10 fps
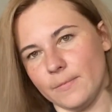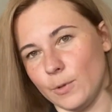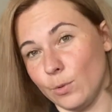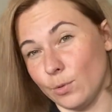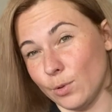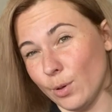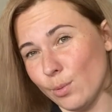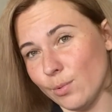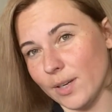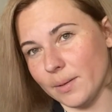2
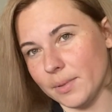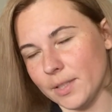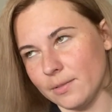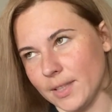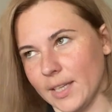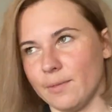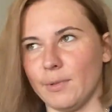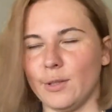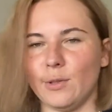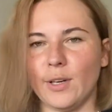row, I believe. Like
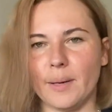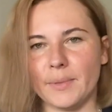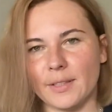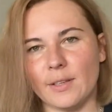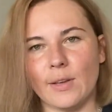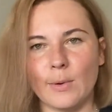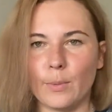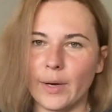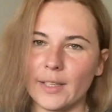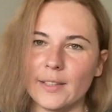when you come in
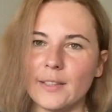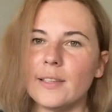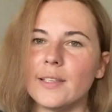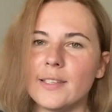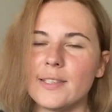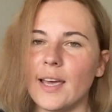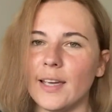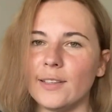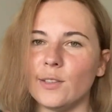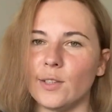one
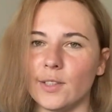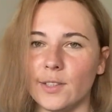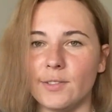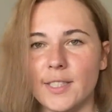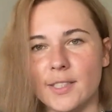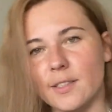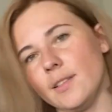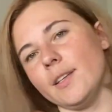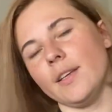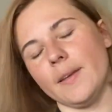side, you're increasing.